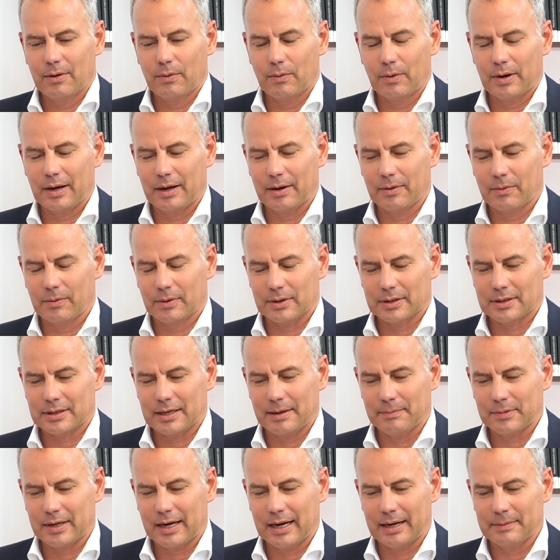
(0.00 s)
we were
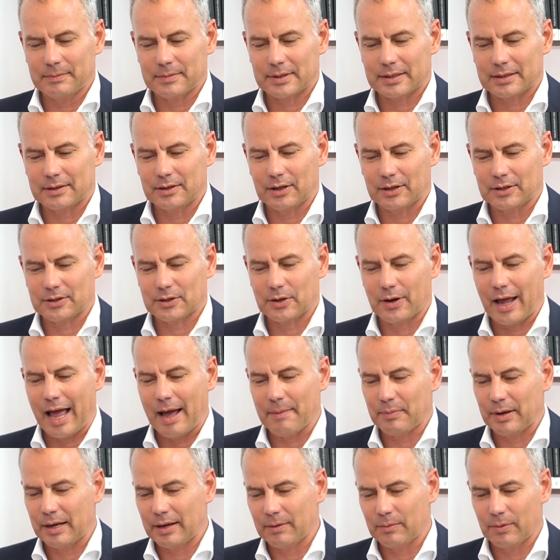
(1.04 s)
sometimes not so
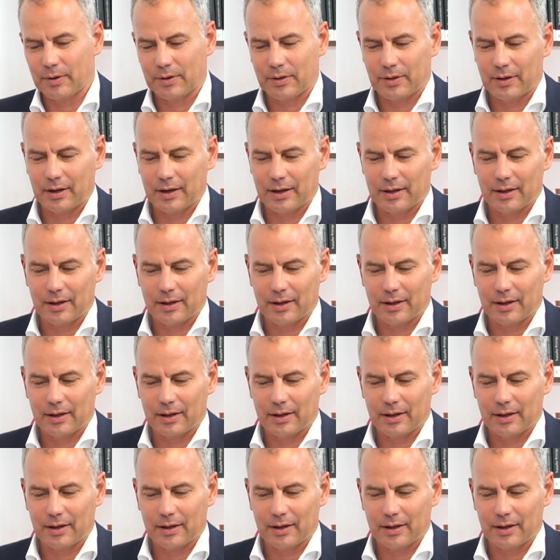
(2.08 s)
happy with uh,